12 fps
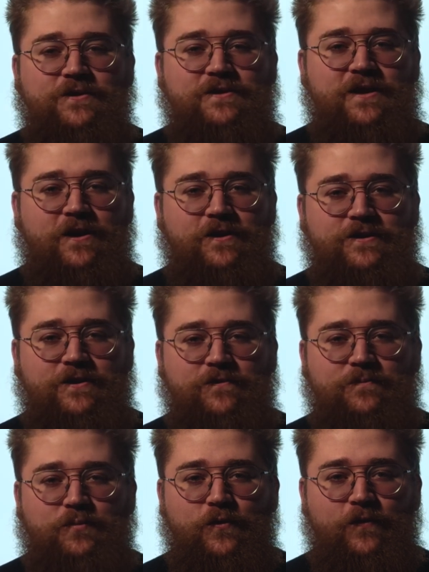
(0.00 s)

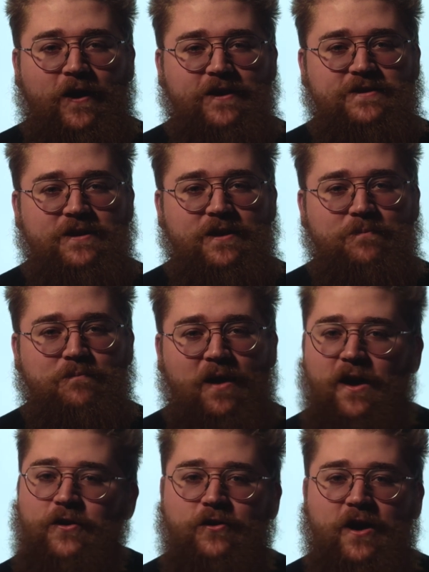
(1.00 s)
narrative provides a
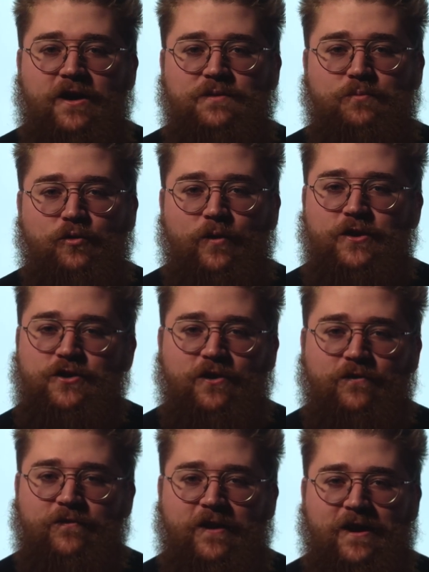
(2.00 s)
modern exploration
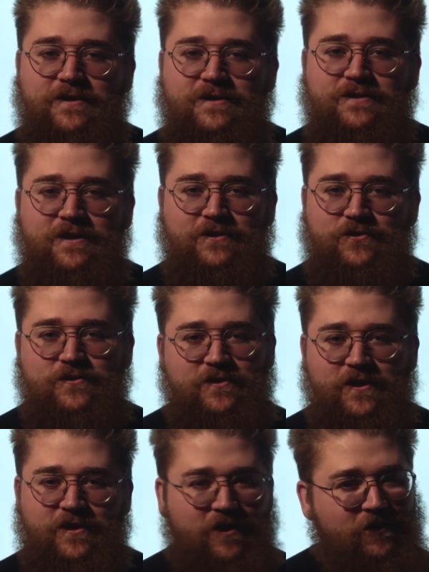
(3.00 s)
of existential
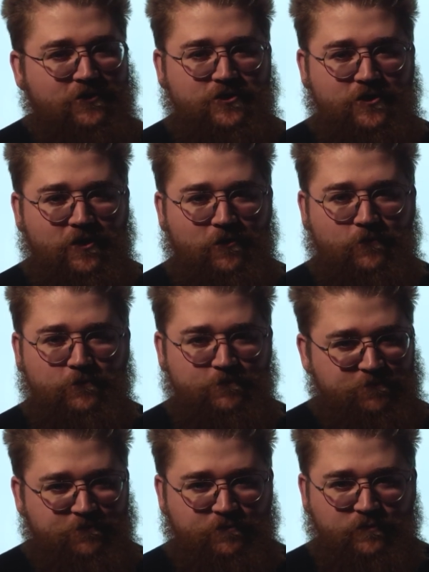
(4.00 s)
psychology, though.
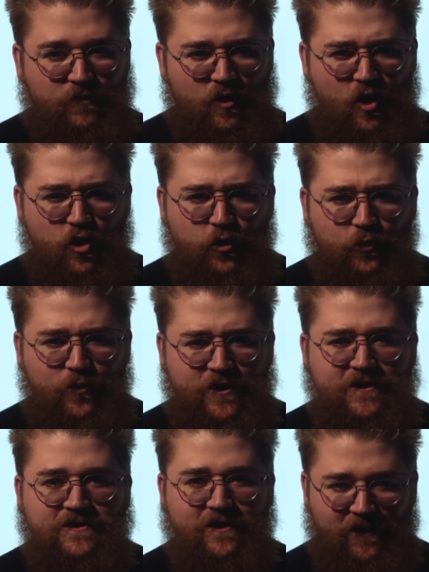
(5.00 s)
Through
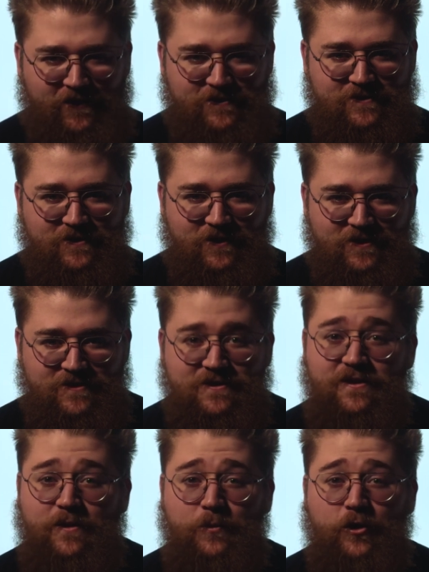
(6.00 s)
this lens,
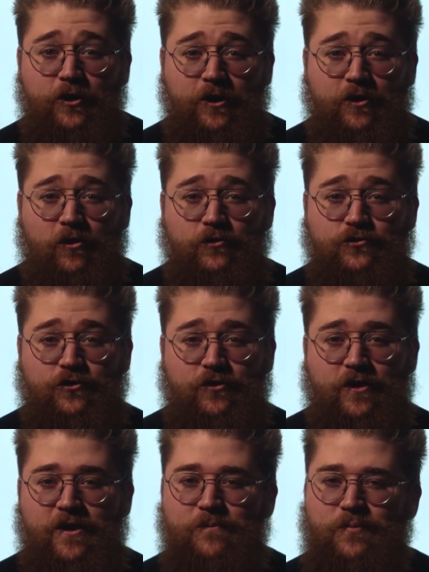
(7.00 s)
celebrity
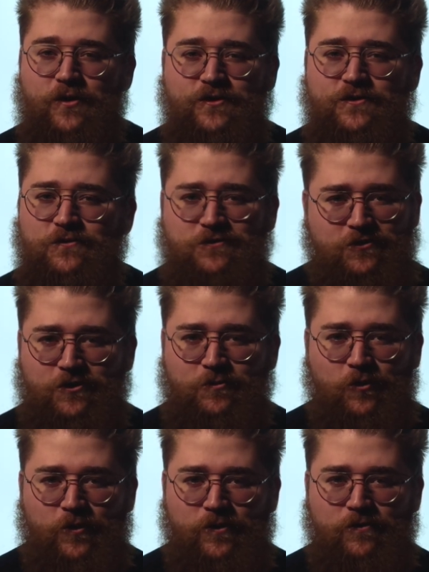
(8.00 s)
culture and personal turmoil,